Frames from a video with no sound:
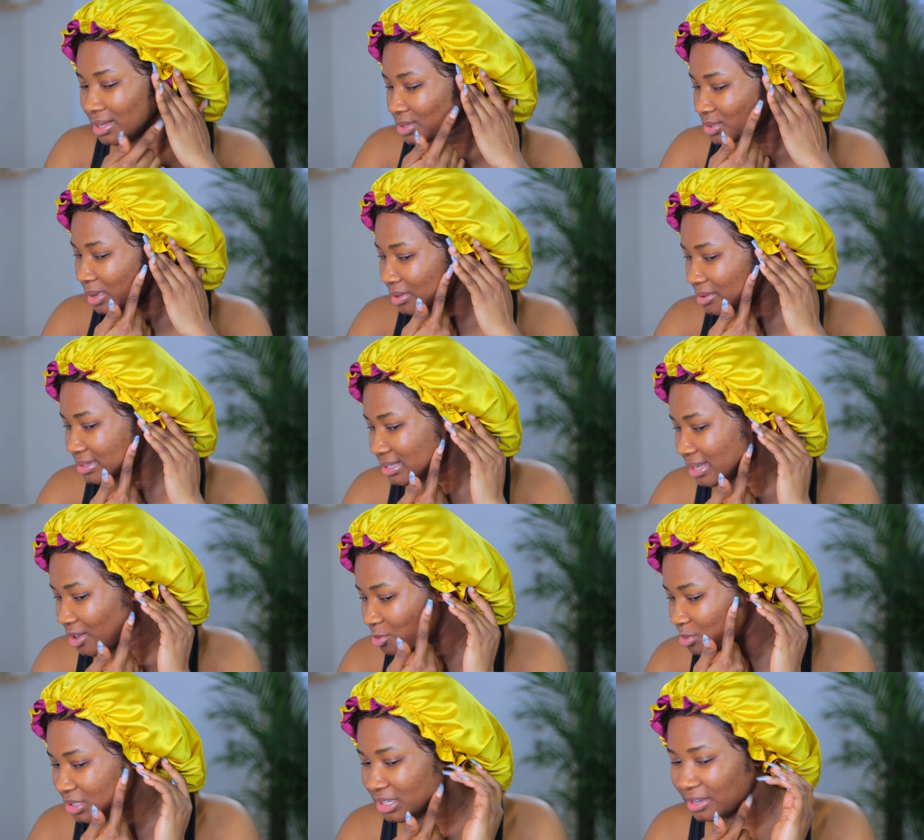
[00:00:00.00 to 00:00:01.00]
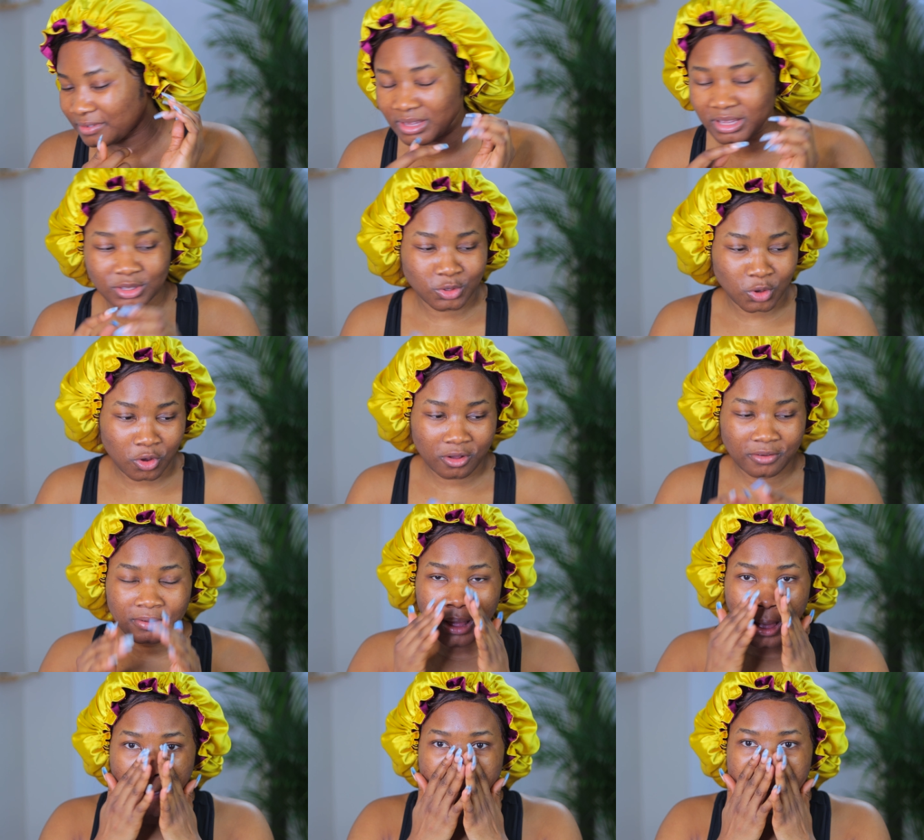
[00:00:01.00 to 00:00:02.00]
So I don't think I'll be shaving it
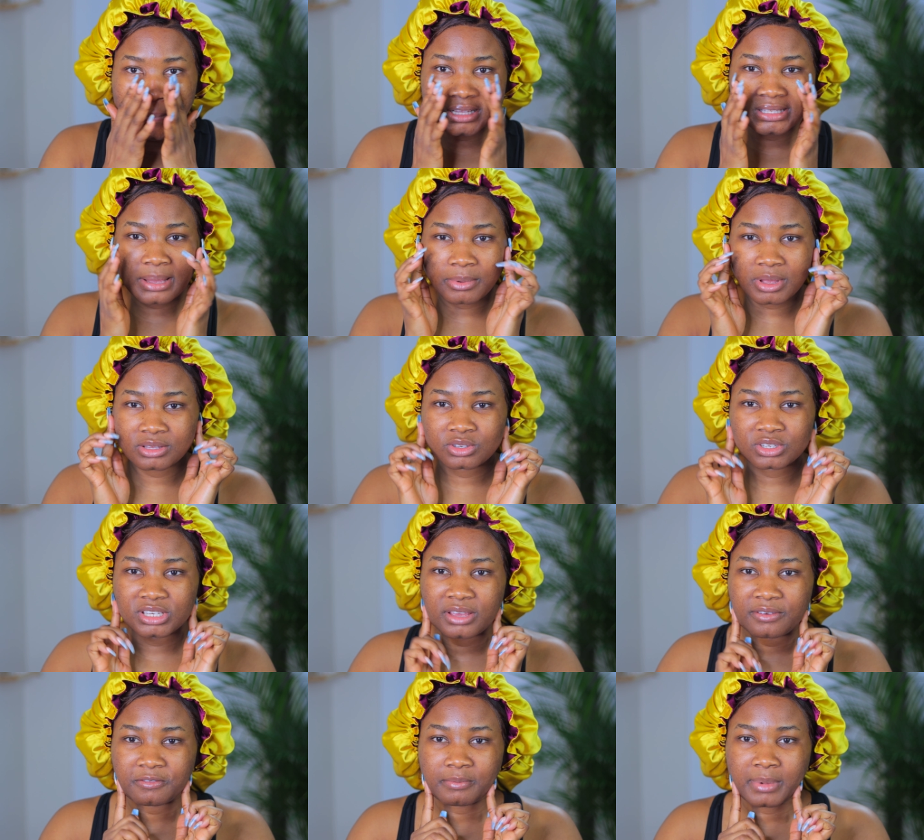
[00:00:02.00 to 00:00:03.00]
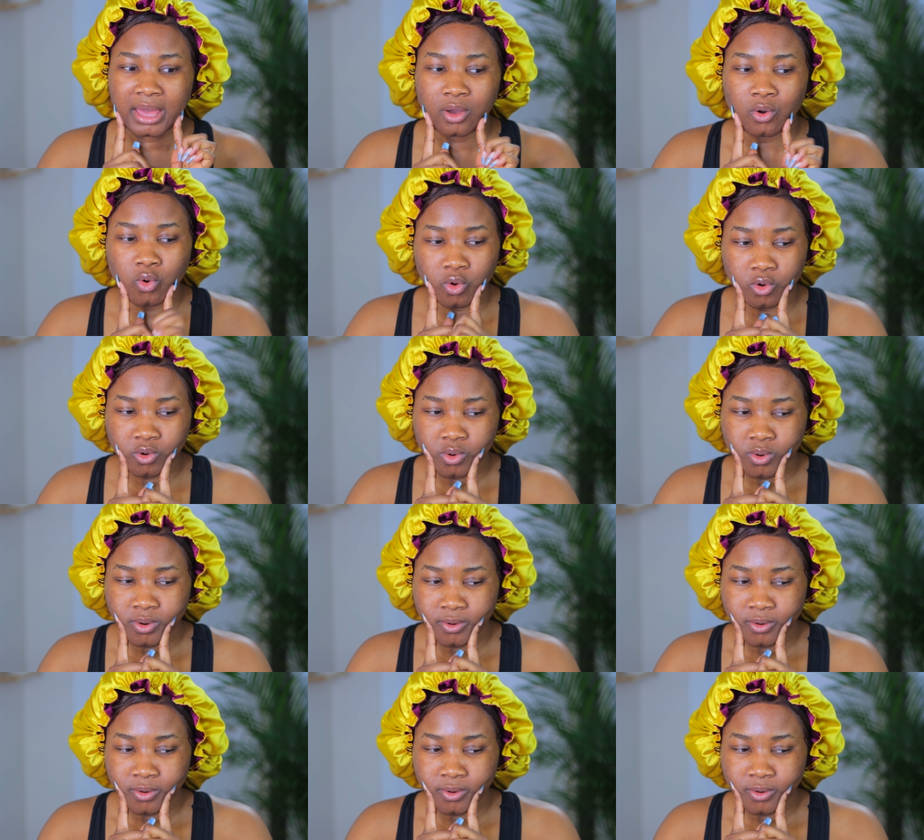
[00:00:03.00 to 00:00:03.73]
off. But I'm going to shave my whole